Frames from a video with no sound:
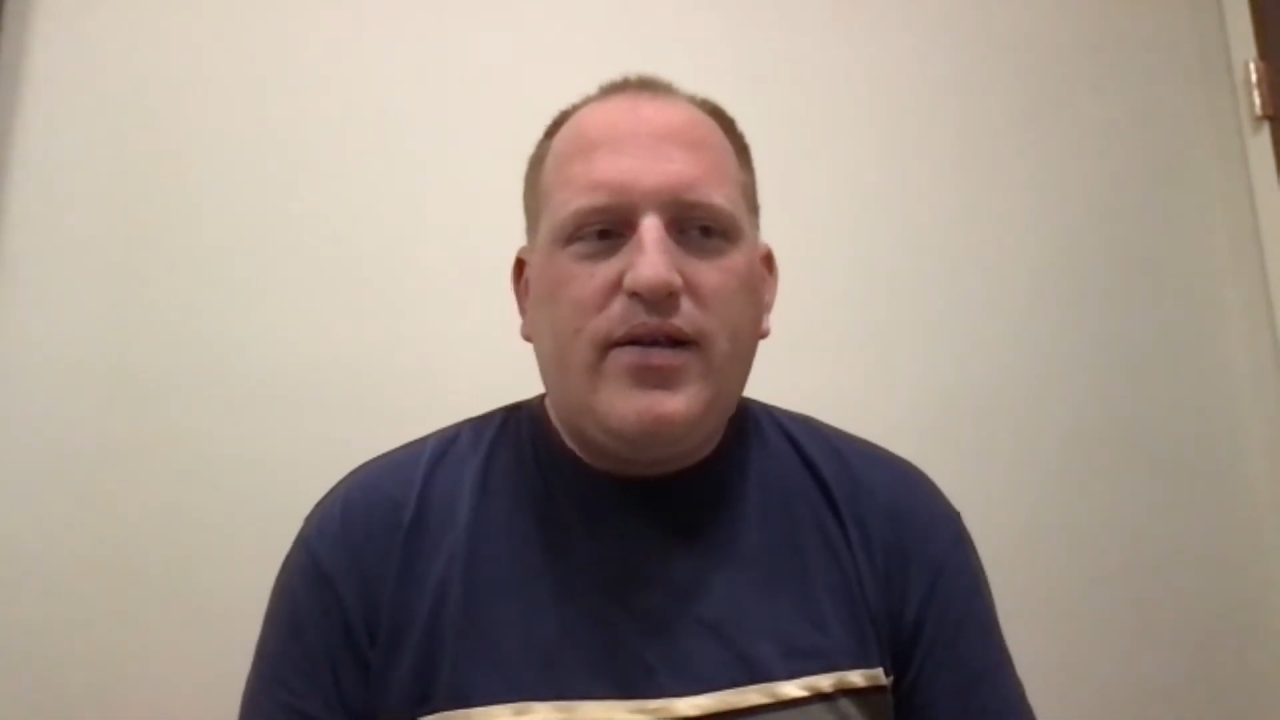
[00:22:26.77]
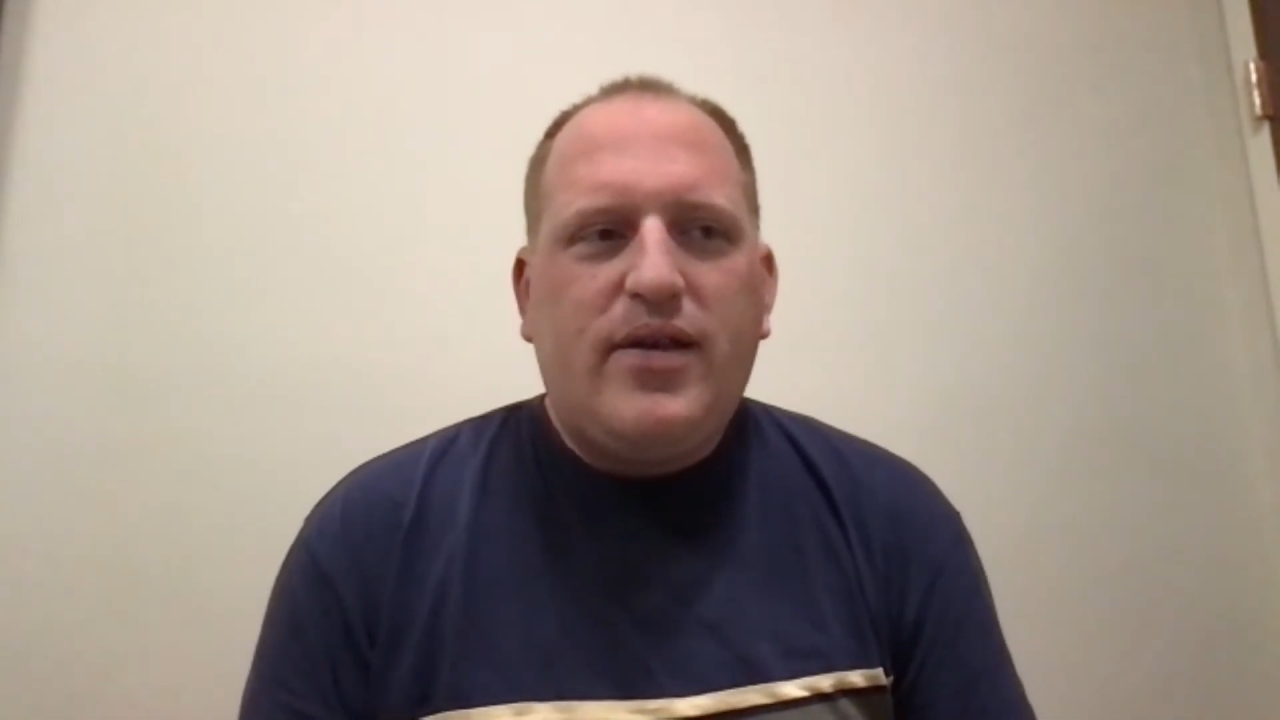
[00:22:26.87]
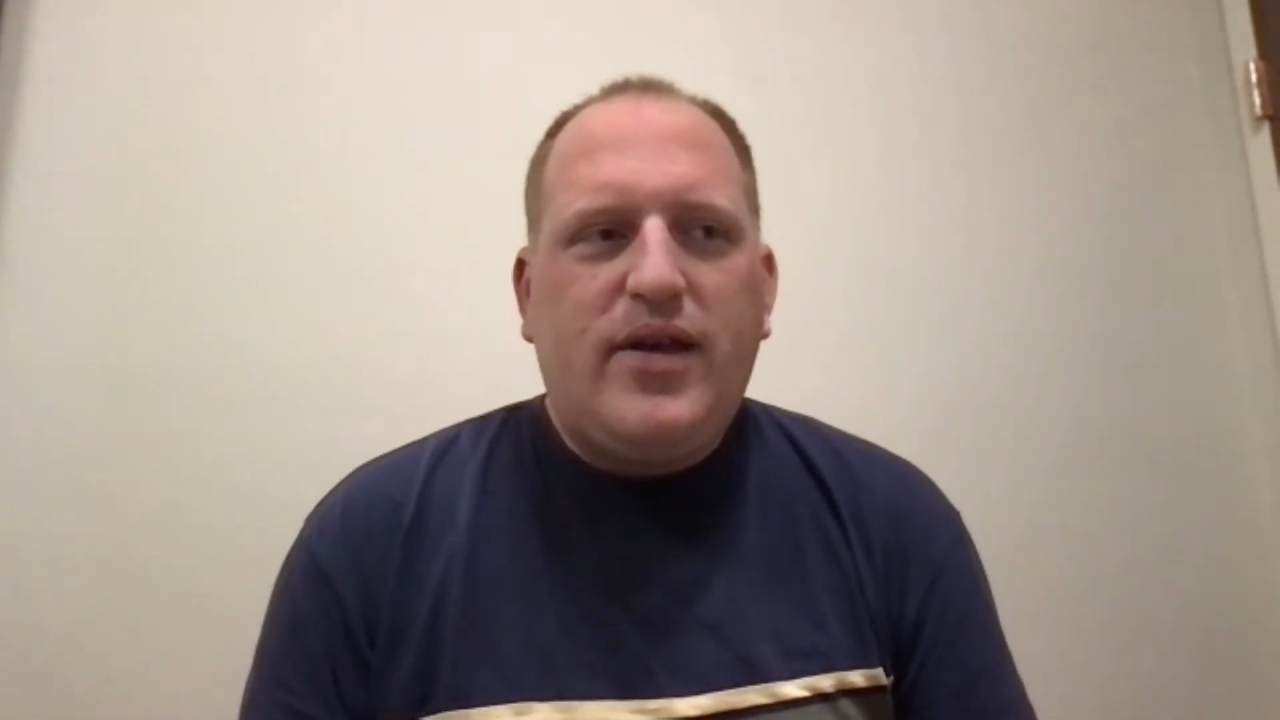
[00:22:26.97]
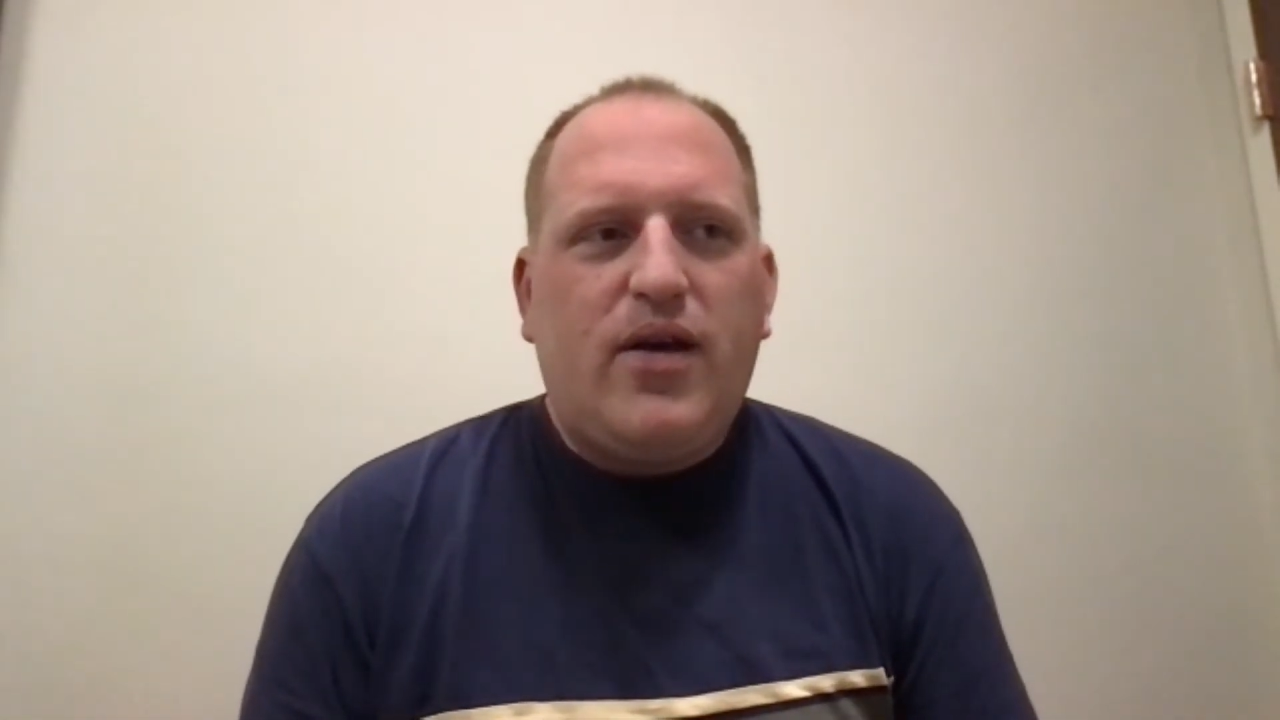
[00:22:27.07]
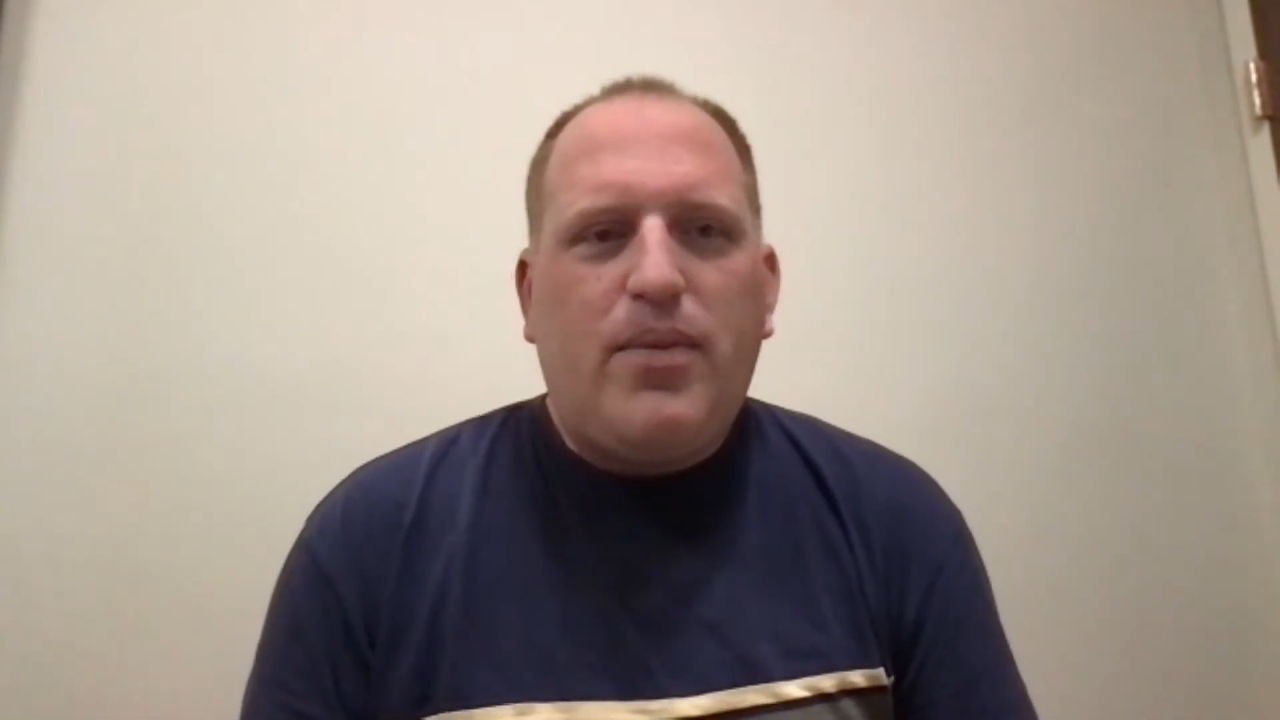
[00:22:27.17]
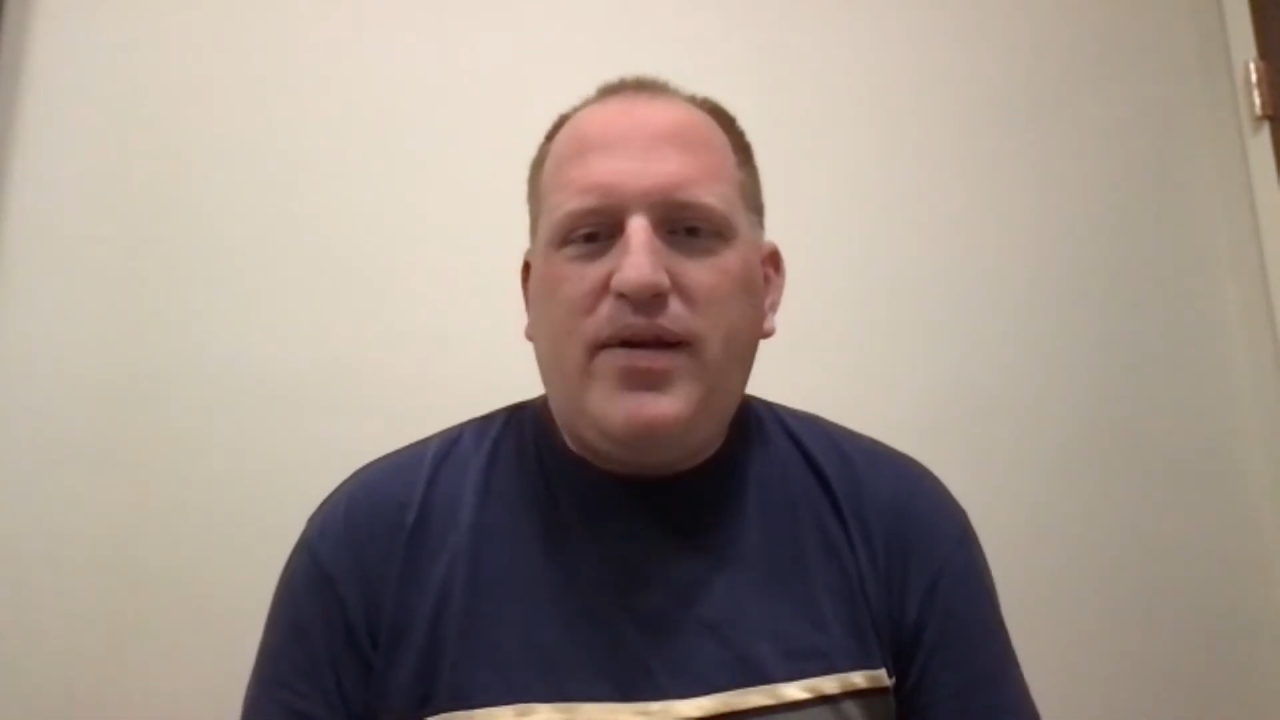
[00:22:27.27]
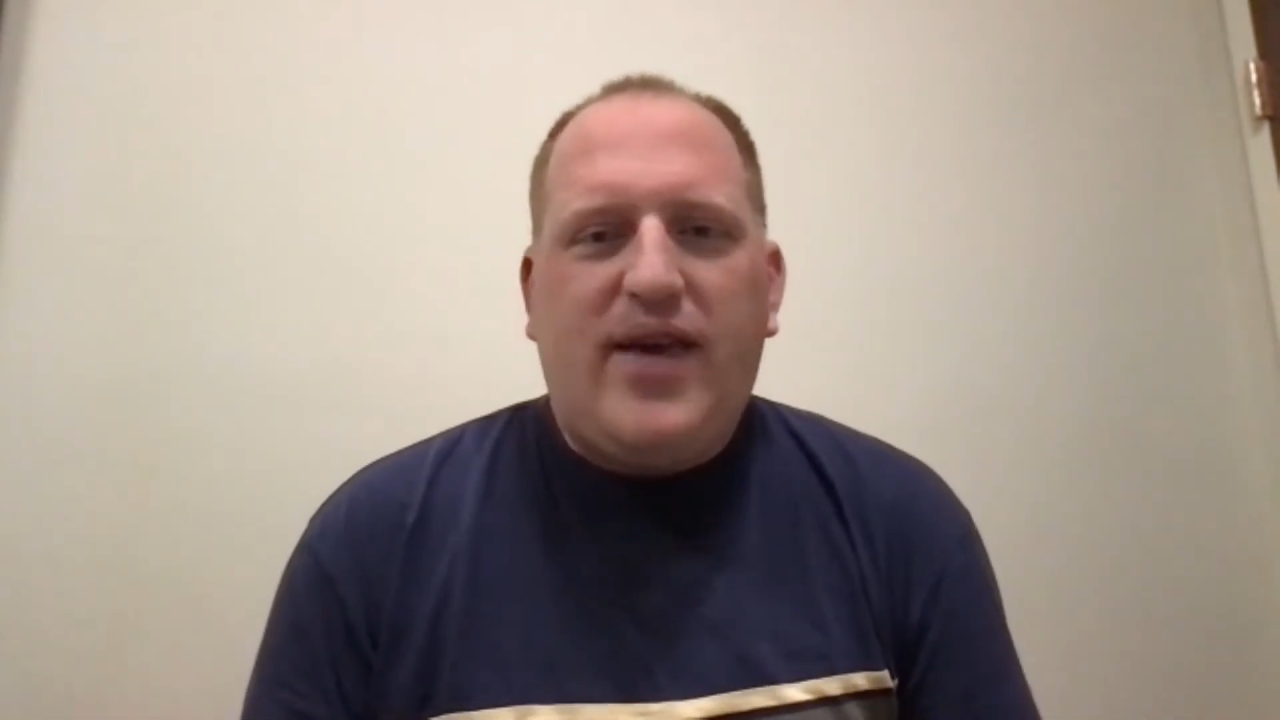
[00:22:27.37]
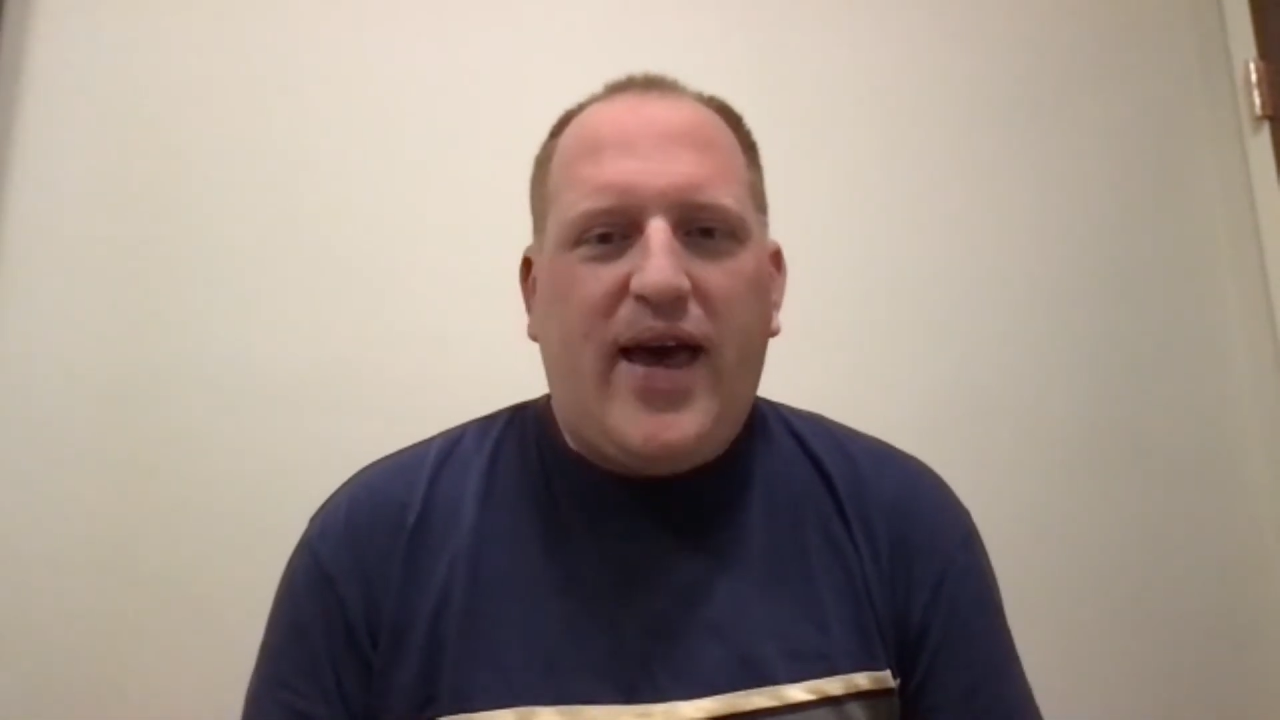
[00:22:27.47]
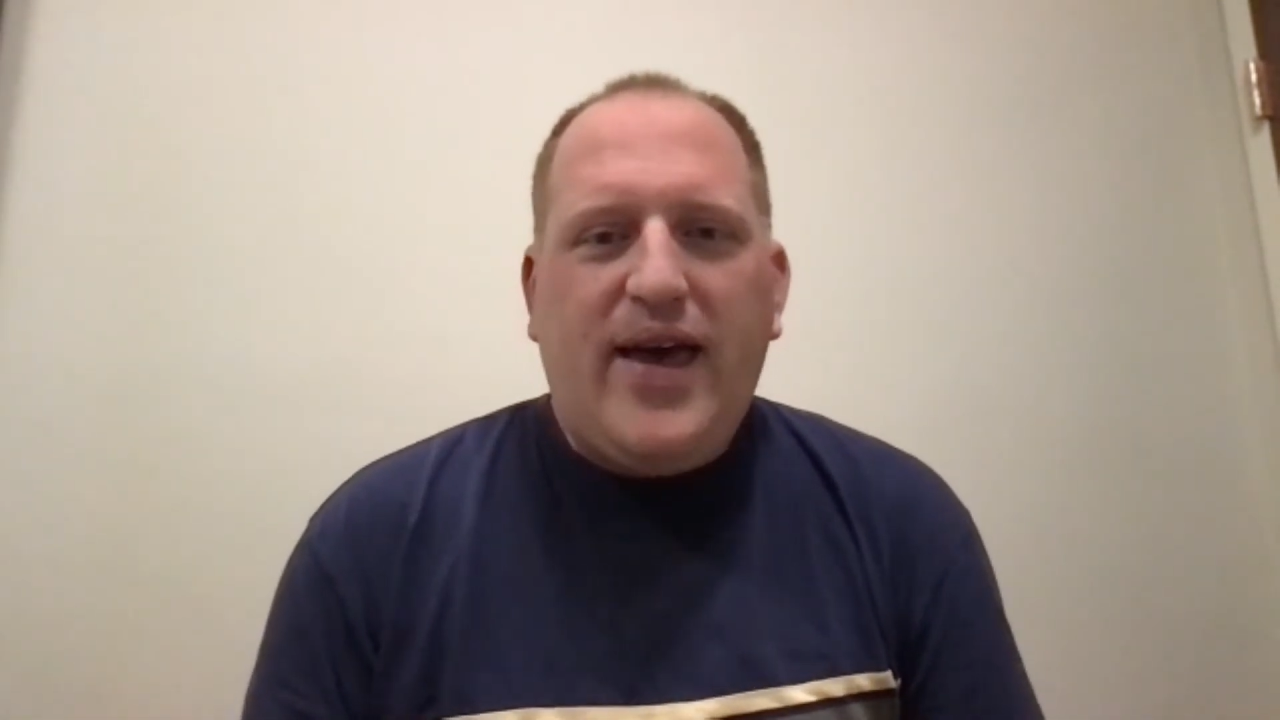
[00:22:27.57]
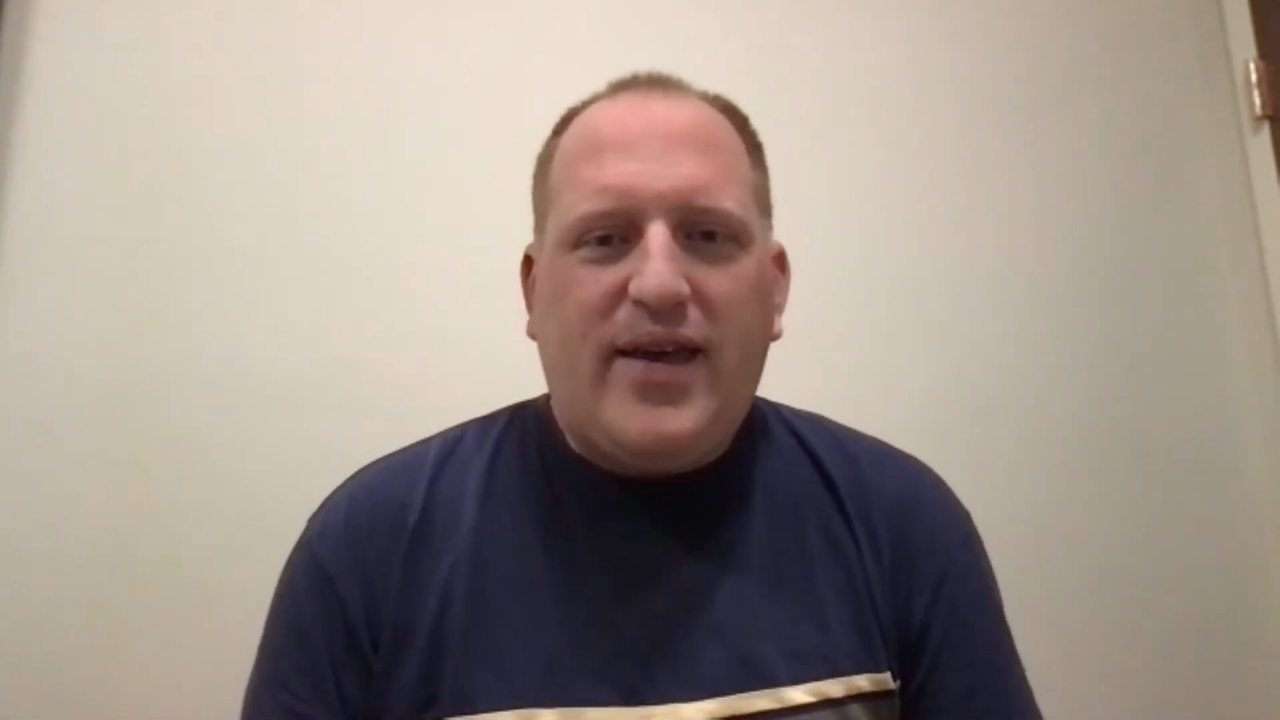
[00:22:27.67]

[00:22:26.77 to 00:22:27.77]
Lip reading: a PTA